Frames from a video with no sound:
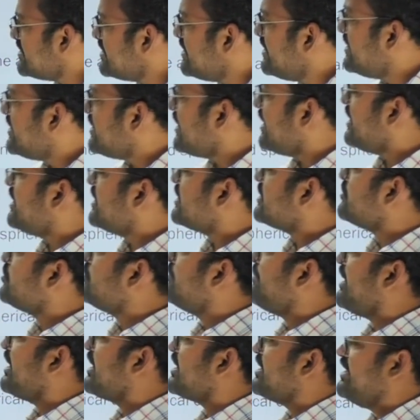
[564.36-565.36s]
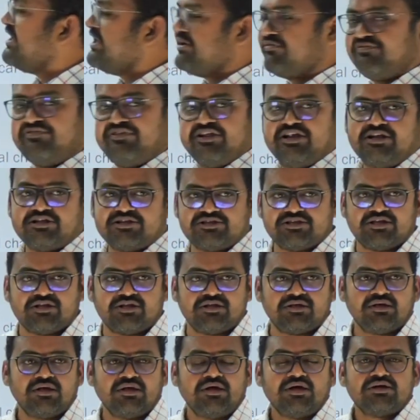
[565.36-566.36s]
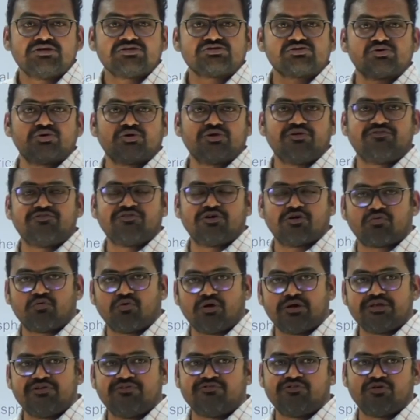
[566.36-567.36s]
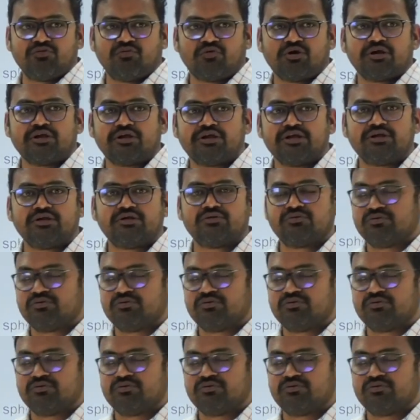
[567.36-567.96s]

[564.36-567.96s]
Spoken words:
in electromagnetic field theory. So if you wanted